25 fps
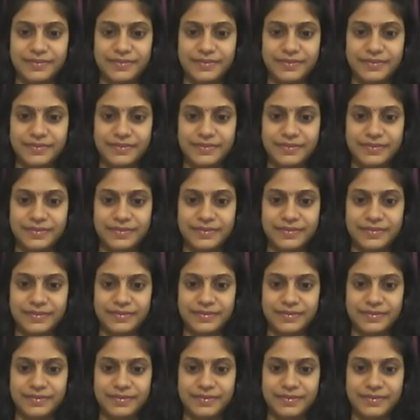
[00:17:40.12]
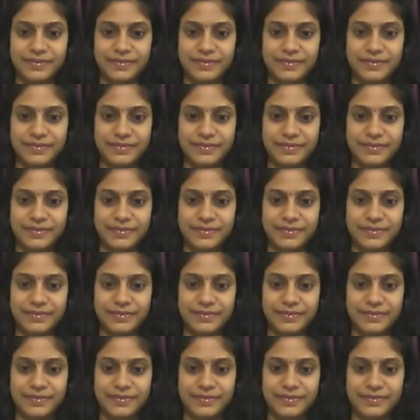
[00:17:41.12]

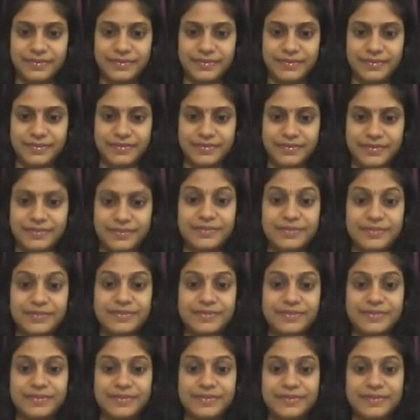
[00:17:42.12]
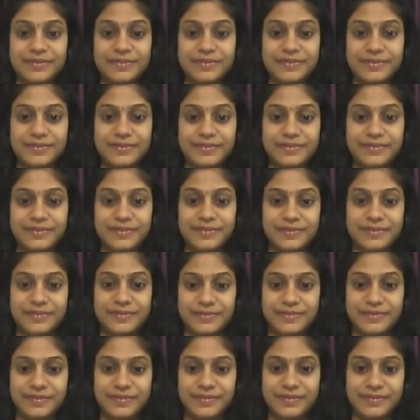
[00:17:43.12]

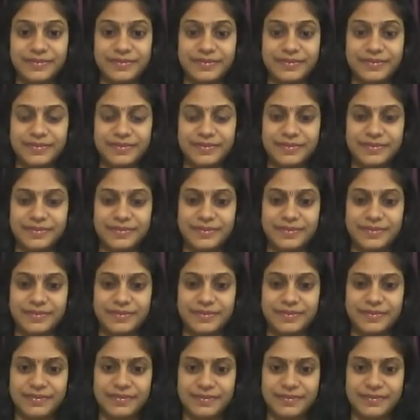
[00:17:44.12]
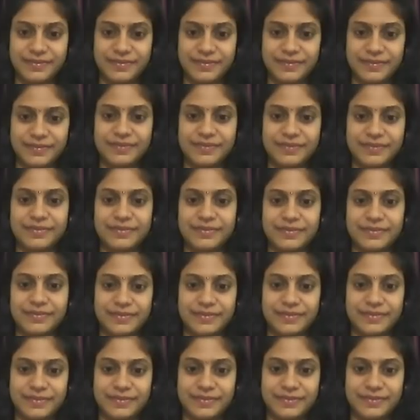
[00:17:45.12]

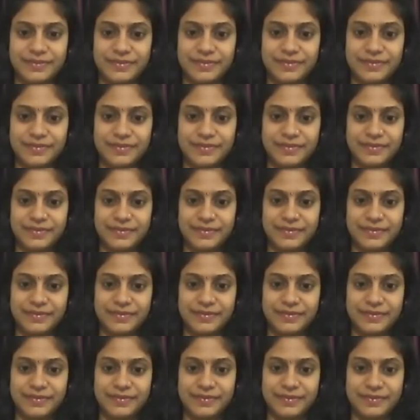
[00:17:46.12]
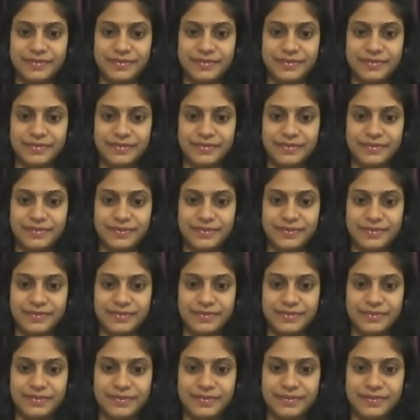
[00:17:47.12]
This person isn't speaking.